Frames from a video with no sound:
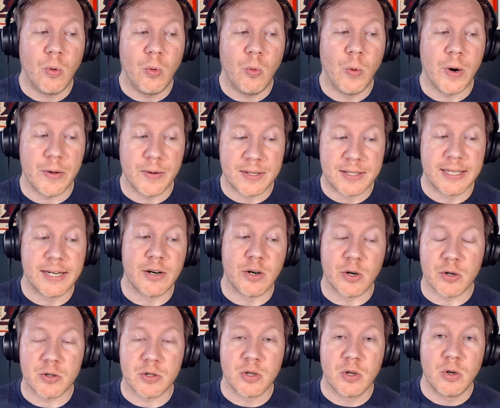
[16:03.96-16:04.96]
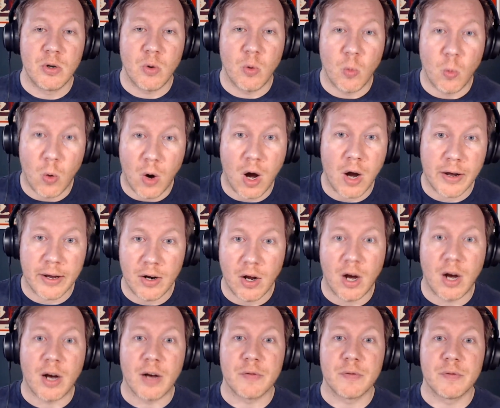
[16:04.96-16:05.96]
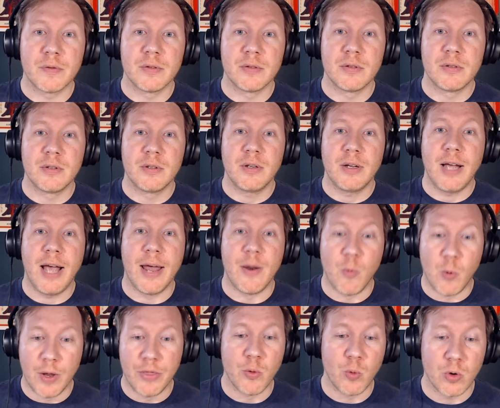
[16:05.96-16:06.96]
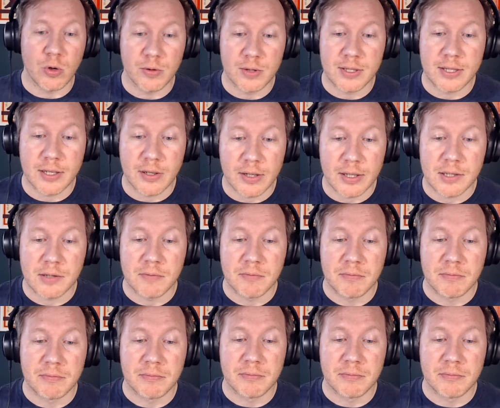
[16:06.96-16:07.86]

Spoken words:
where the Senators walk it off and win the World Series.